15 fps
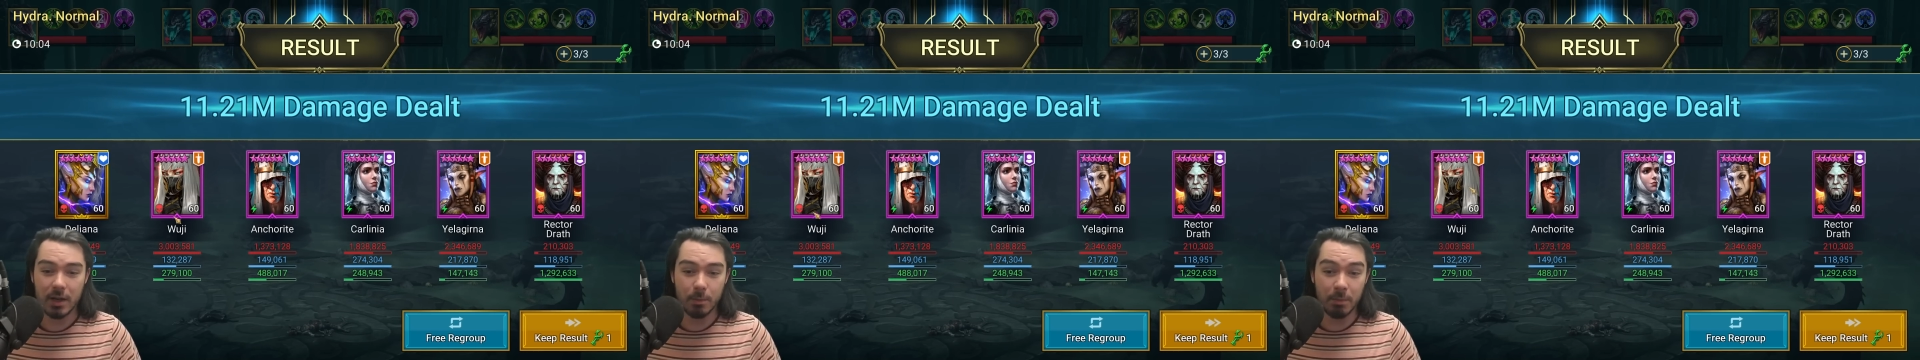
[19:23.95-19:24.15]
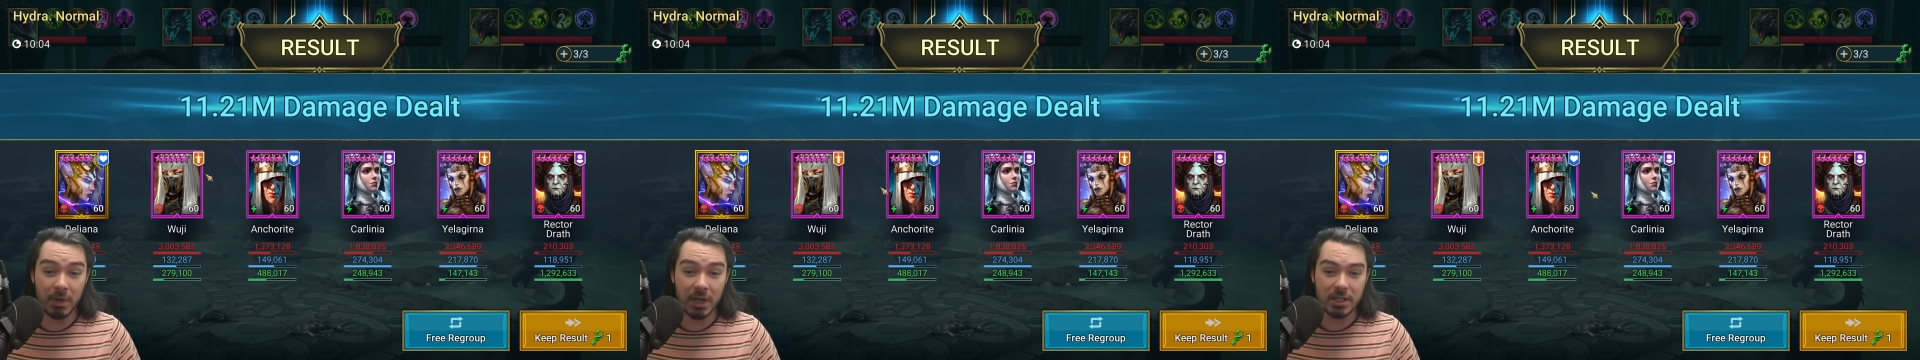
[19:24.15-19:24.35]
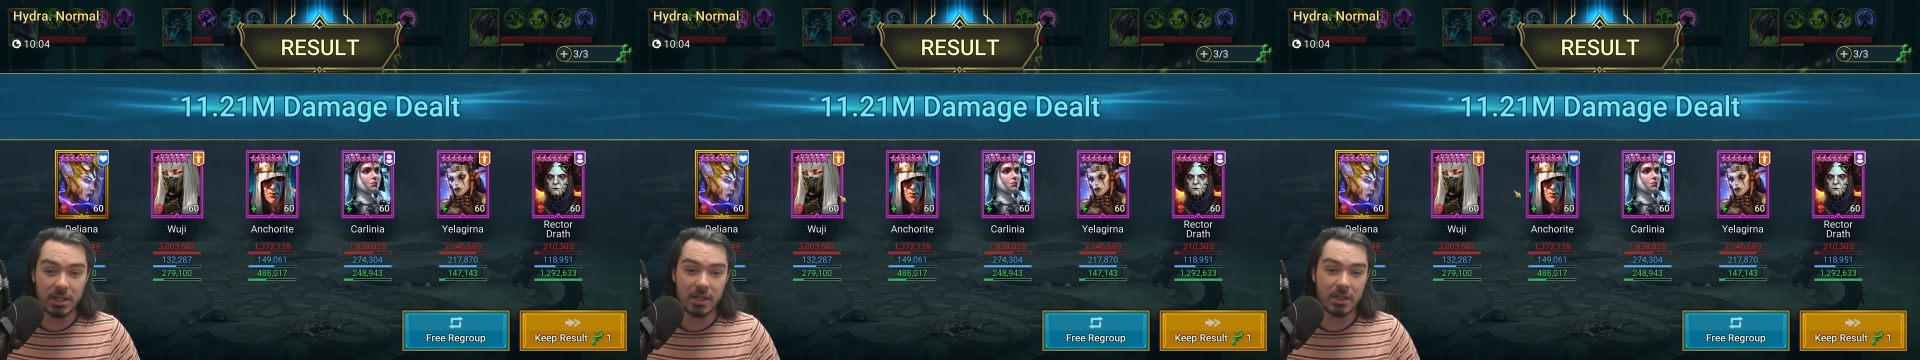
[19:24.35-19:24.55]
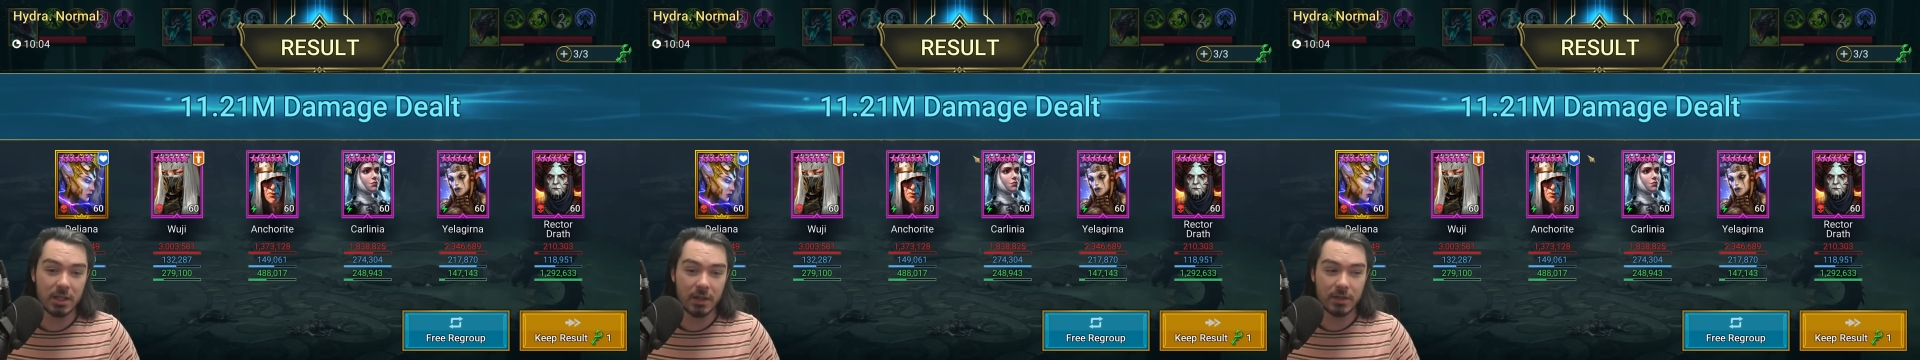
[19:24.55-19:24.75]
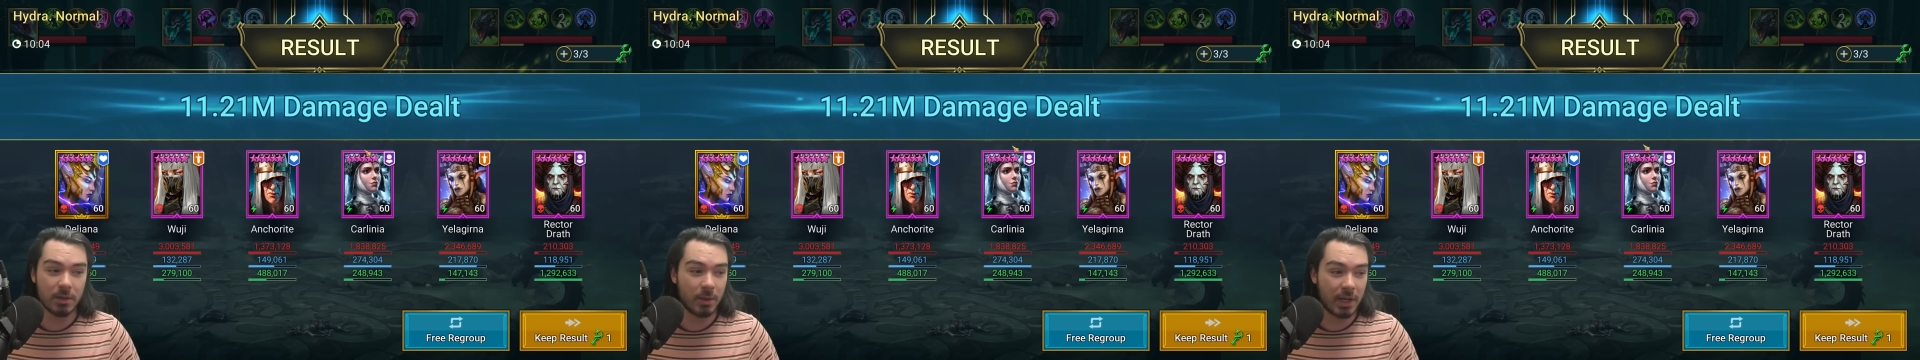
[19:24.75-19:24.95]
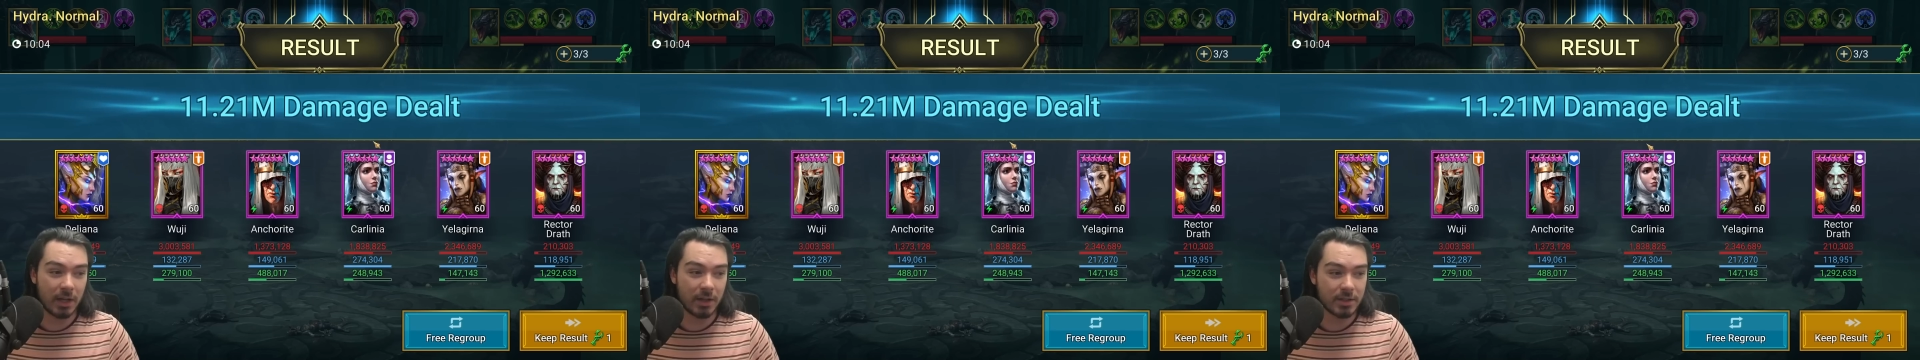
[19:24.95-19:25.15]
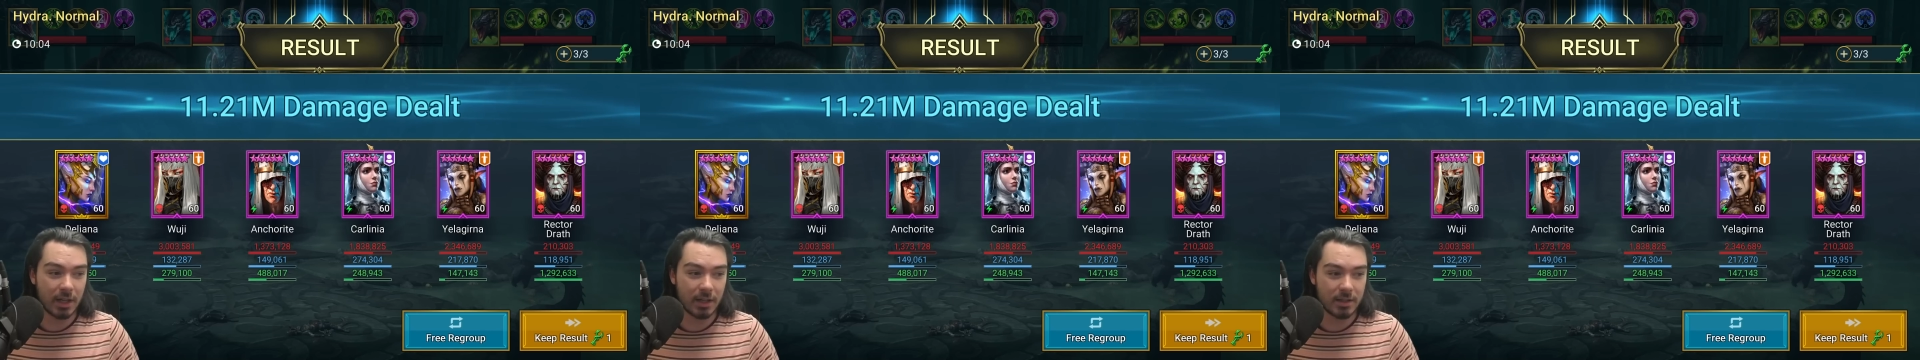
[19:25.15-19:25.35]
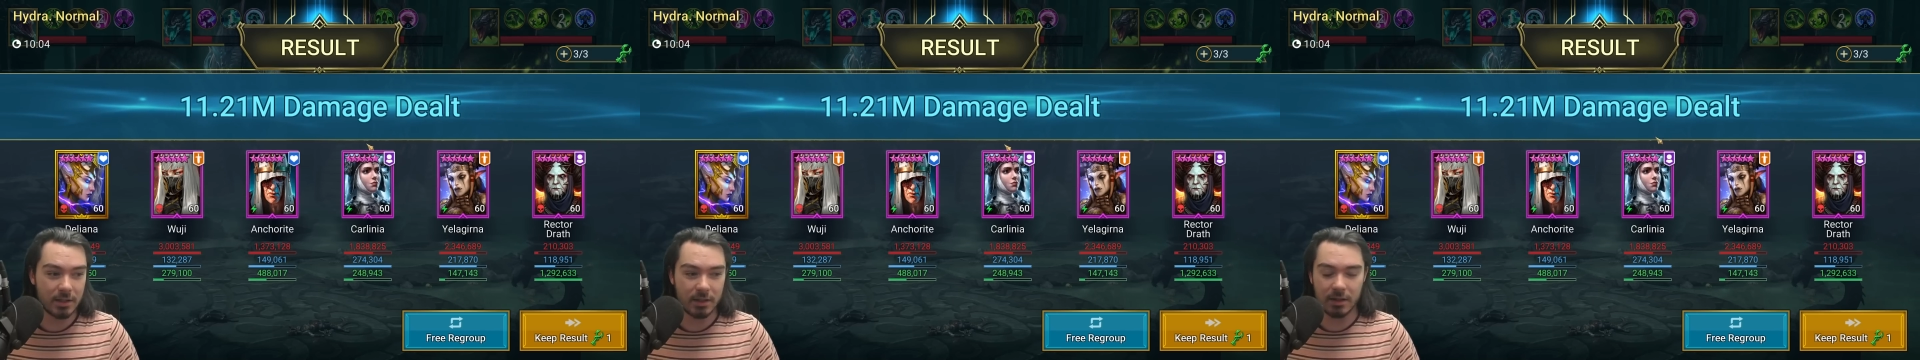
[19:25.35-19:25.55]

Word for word: Much easier if someone else gets,